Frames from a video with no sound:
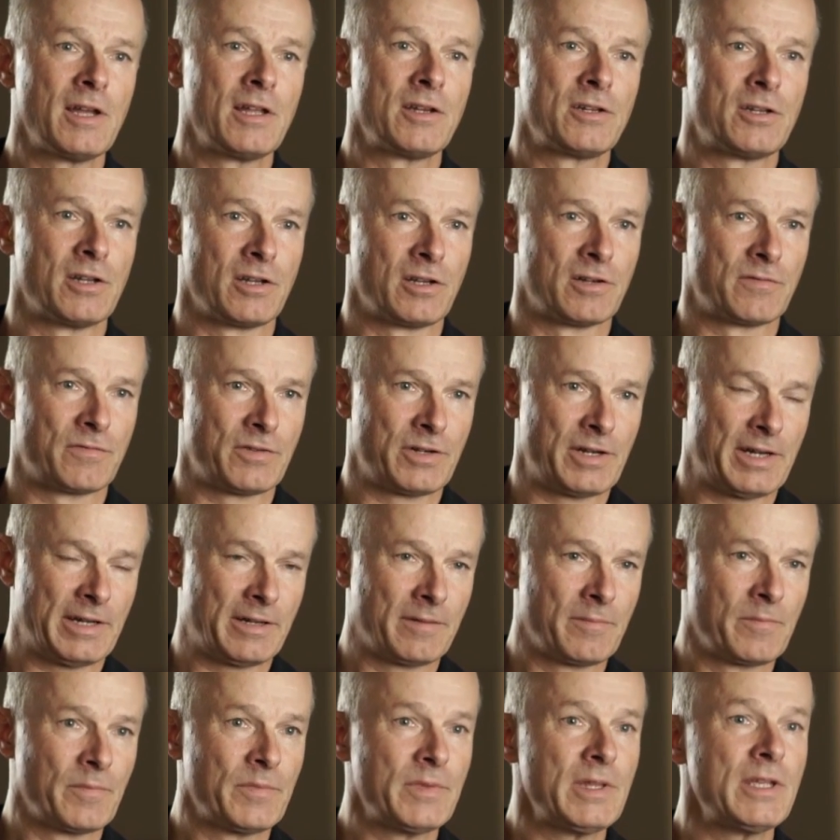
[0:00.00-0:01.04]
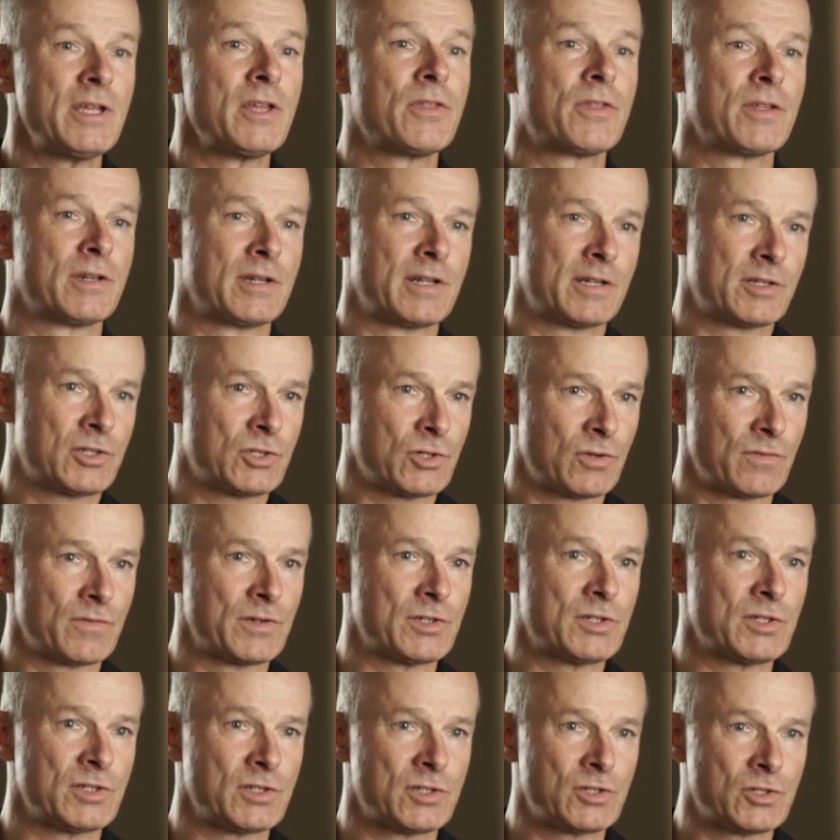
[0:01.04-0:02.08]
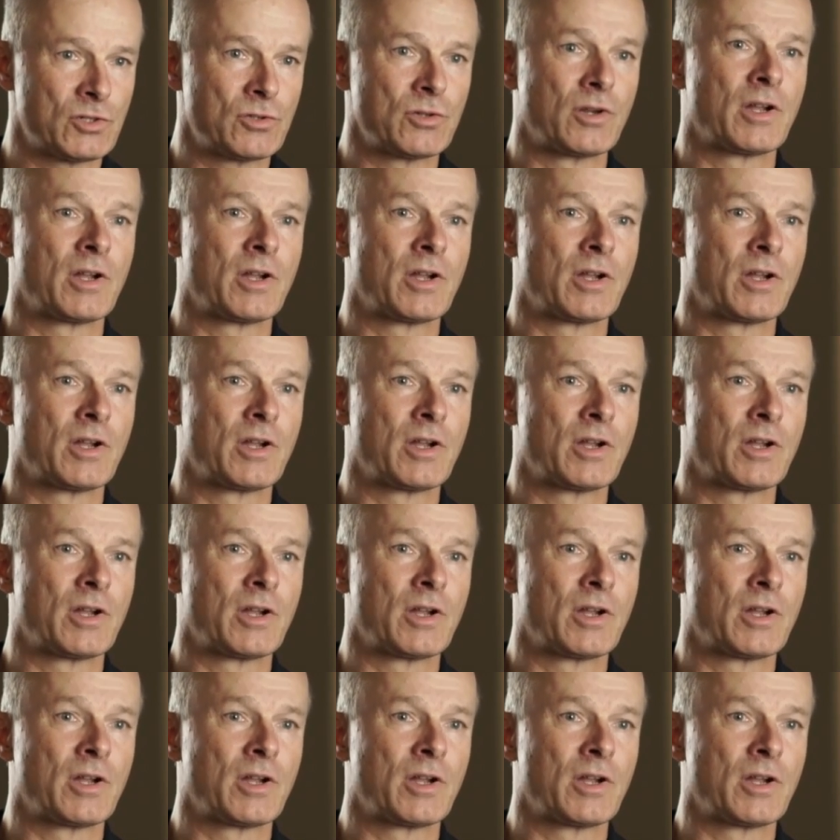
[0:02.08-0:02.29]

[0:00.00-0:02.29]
delivering Ethernet services to